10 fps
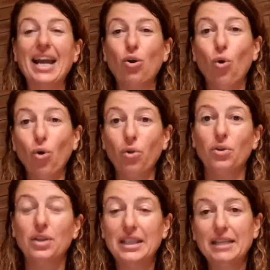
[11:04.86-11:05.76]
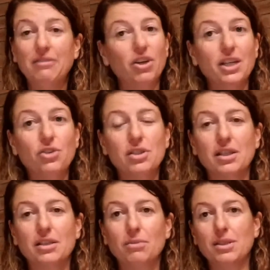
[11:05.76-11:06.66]
at all. Very
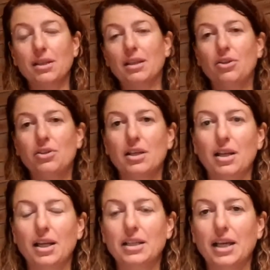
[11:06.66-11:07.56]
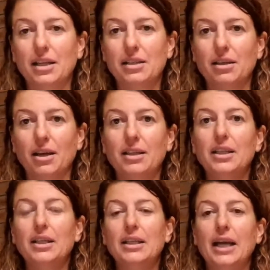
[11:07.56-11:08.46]
interesting. It's almost like they're using it like a dating site.
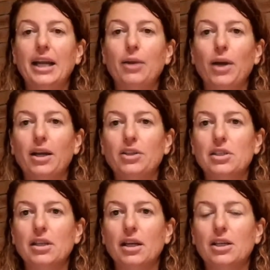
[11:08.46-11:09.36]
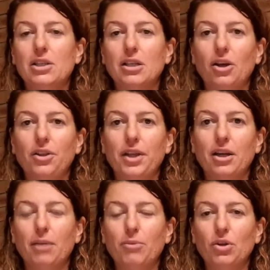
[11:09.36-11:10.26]
Anyway, I'd just like you to know that
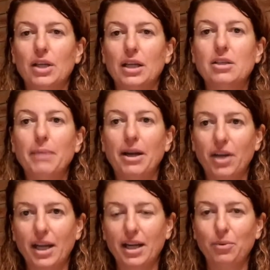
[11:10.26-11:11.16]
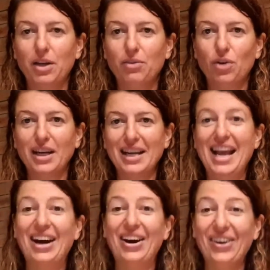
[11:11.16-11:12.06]
I'm not going to marry anyone right
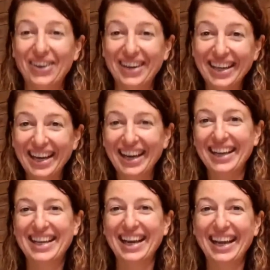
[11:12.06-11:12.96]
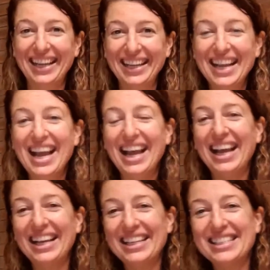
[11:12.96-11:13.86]
now. Okay.
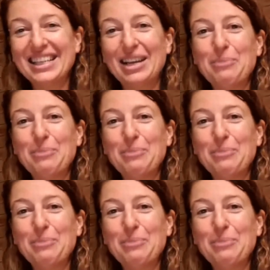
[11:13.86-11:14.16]
And